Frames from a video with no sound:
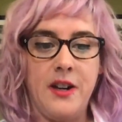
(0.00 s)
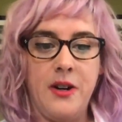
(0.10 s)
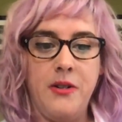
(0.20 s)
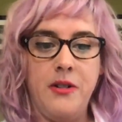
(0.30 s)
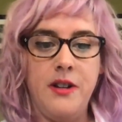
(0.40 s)

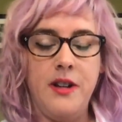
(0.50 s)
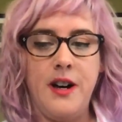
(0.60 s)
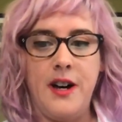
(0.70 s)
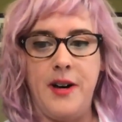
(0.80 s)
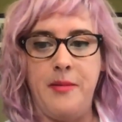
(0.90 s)
go.
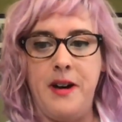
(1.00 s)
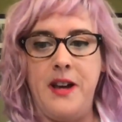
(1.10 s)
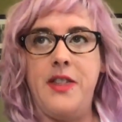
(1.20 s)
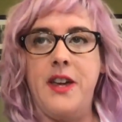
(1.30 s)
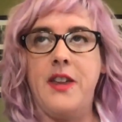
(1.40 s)
Um, I
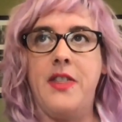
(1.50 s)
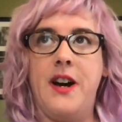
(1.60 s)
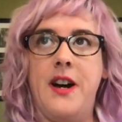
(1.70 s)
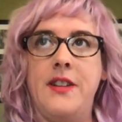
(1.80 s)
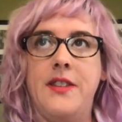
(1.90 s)
think
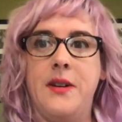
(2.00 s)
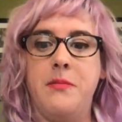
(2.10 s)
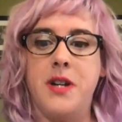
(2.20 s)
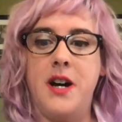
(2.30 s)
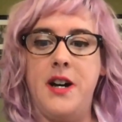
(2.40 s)
that
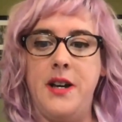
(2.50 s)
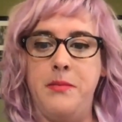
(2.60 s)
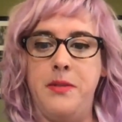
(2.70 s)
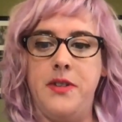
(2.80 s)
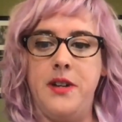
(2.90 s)

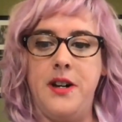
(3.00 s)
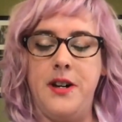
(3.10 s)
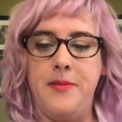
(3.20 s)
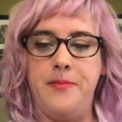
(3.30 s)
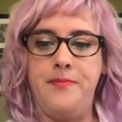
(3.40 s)
sometimes,
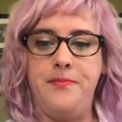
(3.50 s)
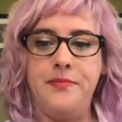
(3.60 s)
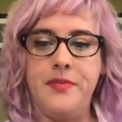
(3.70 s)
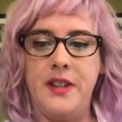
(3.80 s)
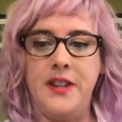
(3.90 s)
um,
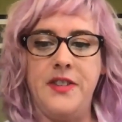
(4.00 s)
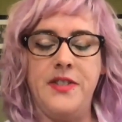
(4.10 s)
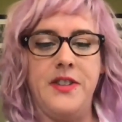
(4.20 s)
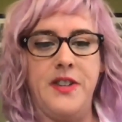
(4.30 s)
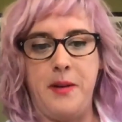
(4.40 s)
like this,
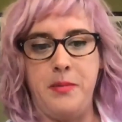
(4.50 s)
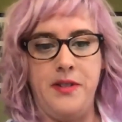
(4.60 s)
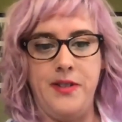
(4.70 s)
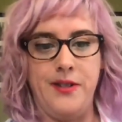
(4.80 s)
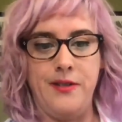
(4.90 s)
this
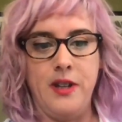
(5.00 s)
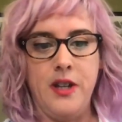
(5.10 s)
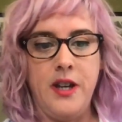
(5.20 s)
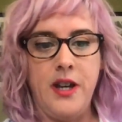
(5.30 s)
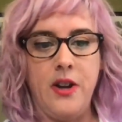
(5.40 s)
happens in
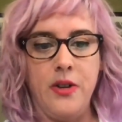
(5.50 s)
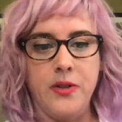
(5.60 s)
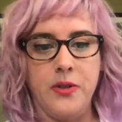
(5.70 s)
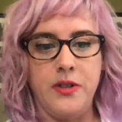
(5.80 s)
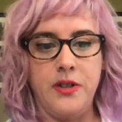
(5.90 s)
in all
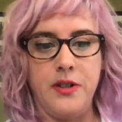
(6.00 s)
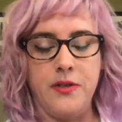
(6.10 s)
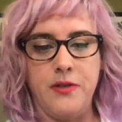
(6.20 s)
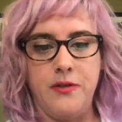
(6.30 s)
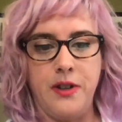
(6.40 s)
sorts of
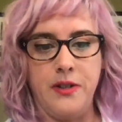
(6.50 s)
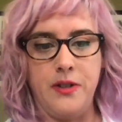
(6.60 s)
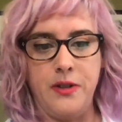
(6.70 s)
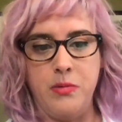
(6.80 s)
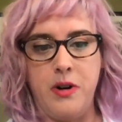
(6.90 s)
different fields
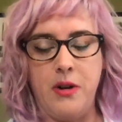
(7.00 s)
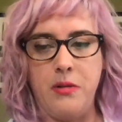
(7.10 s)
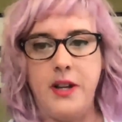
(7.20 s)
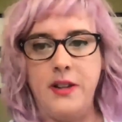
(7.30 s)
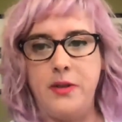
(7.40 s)
as well,
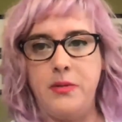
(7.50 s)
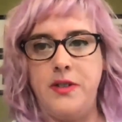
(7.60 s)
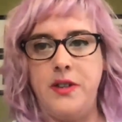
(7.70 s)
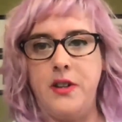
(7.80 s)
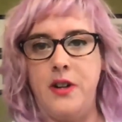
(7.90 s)
right? So we
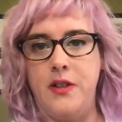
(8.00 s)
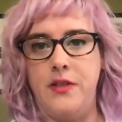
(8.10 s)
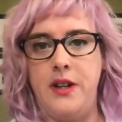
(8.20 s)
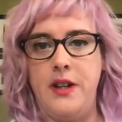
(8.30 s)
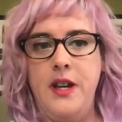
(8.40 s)
see a lot of
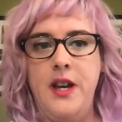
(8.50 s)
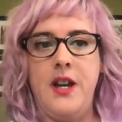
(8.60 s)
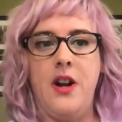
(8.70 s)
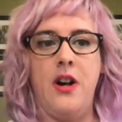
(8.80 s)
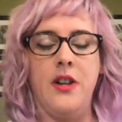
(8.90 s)
it
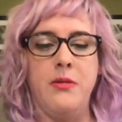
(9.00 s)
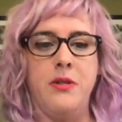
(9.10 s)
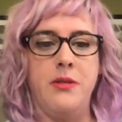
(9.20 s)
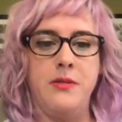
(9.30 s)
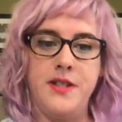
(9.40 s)
in
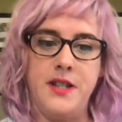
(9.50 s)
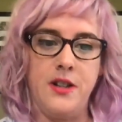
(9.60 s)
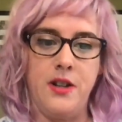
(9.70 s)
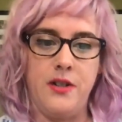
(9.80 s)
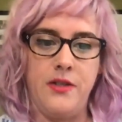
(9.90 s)
Hollywood, and we see a
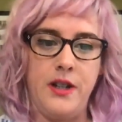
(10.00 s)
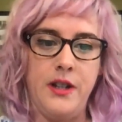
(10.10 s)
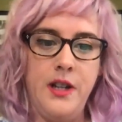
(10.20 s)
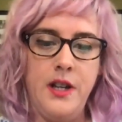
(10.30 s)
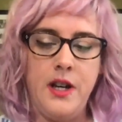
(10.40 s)
lot of it
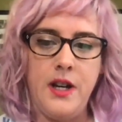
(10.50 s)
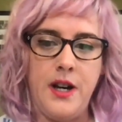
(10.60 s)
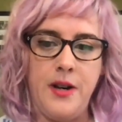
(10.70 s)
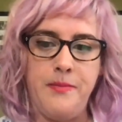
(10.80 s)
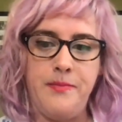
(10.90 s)

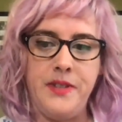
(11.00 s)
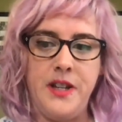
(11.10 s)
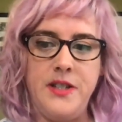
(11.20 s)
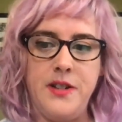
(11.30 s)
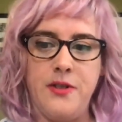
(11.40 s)
um,
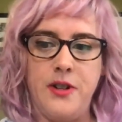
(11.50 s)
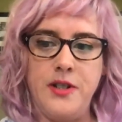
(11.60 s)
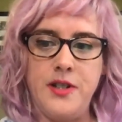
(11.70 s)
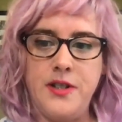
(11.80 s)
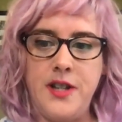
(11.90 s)
in
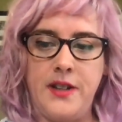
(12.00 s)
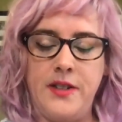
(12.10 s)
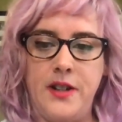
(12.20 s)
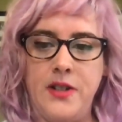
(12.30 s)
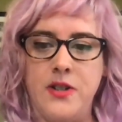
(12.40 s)
different tech
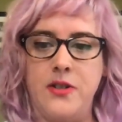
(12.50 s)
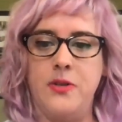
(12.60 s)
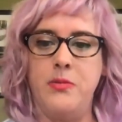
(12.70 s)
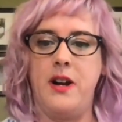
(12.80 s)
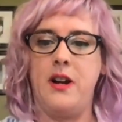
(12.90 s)
sectors
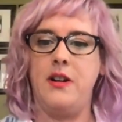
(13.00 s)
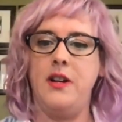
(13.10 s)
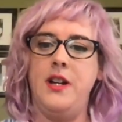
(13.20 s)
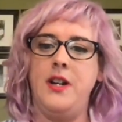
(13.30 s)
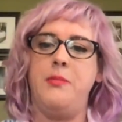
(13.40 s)
where
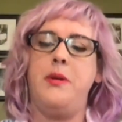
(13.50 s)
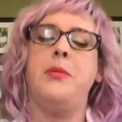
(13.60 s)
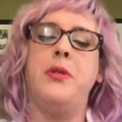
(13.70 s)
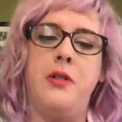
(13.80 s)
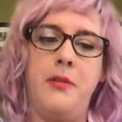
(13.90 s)
you know
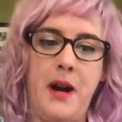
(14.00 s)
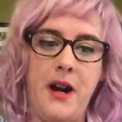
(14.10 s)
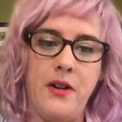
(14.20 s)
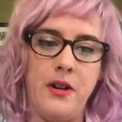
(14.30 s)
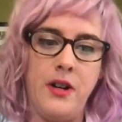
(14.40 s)
people who have
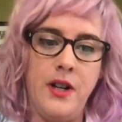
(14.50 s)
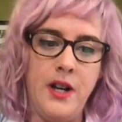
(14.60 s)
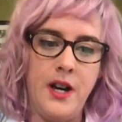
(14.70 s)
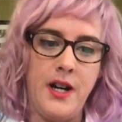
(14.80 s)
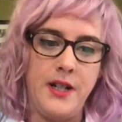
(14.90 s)
power
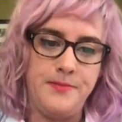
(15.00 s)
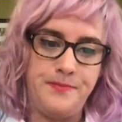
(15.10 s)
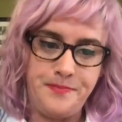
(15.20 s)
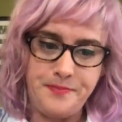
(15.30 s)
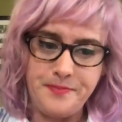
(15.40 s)
um,